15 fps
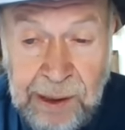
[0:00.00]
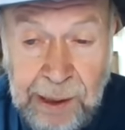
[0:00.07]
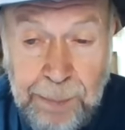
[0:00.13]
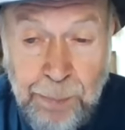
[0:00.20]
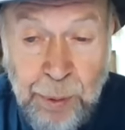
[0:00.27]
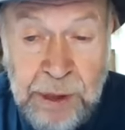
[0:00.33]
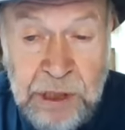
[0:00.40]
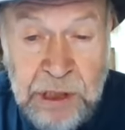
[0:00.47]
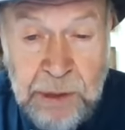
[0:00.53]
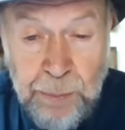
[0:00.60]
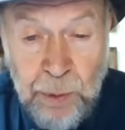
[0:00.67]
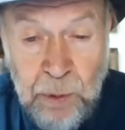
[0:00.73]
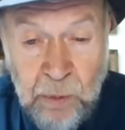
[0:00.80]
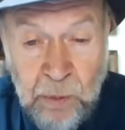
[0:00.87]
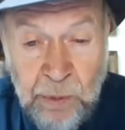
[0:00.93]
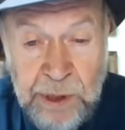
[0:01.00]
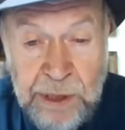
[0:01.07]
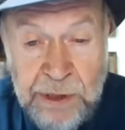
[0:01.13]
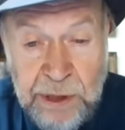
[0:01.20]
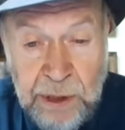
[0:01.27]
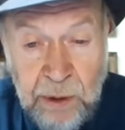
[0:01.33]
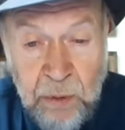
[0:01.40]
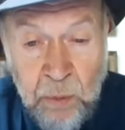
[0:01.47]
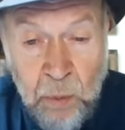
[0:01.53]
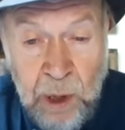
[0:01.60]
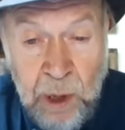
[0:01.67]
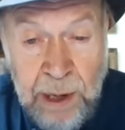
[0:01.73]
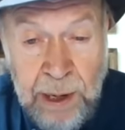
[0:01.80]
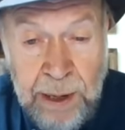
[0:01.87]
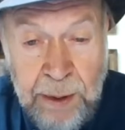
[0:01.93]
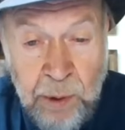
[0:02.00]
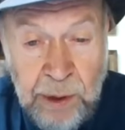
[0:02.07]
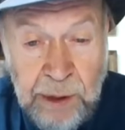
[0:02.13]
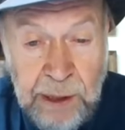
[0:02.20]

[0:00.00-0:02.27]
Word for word: a principal reason why we're